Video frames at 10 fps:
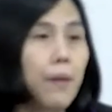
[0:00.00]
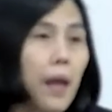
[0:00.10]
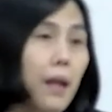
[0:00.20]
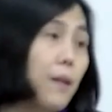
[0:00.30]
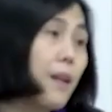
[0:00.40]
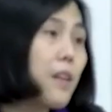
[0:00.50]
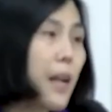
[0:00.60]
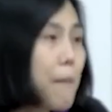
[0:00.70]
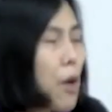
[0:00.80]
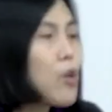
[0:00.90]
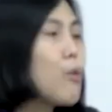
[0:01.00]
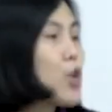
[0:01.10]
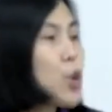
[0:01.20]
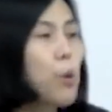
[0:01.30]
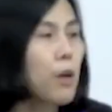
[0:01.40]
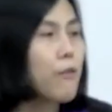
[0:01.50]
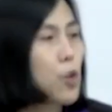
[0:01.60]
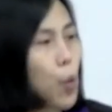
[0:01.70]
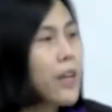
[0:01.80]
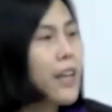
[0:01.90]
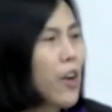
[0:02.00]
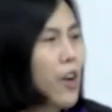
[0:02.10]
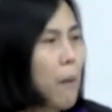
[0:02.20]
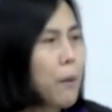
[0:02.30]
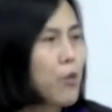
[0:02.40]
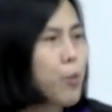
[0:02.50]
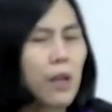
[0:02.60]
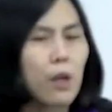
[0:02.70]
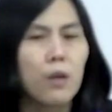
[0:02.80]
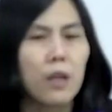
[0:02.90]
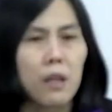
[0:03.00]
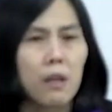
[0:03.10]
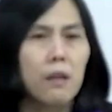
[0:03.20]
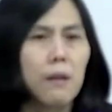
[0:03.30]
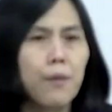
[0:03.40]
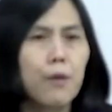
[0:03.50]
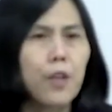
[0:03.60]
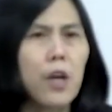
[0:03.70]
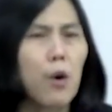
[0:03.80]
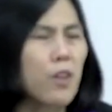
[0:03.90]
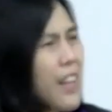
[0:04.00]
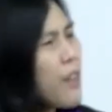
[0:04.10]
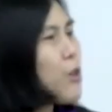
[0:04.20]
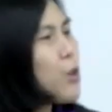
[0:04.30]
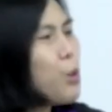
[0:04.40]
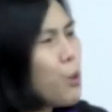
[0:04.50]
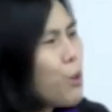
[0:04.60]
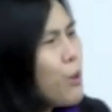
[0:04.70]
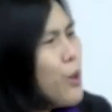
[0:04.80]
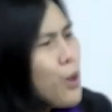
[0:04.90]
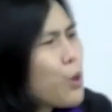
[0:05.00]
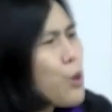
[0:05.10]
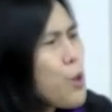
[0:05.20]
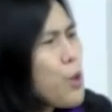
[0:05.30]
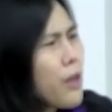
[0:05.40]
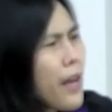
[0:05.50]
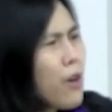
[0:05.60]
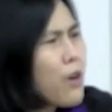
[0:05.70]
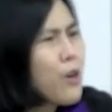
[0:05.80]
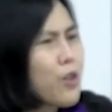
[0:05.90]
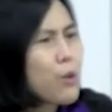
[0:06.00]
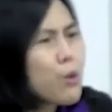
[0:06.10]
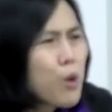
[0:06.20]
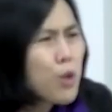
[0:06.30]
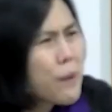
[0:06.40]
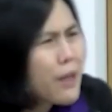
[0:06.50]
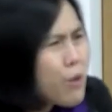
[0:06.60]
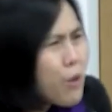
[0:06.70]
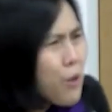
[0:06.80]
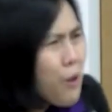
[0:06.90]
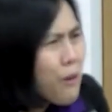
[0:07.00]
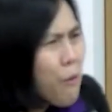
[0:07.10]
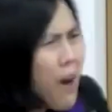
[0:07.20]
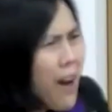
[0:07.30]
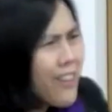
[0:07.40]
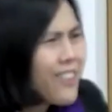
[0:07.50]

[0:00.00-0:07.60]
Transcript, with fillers: and the thing is that I'm not even sure if it's working or not because when I look at the video, it's kind of too too good. I don't know, is it too good to be true or what?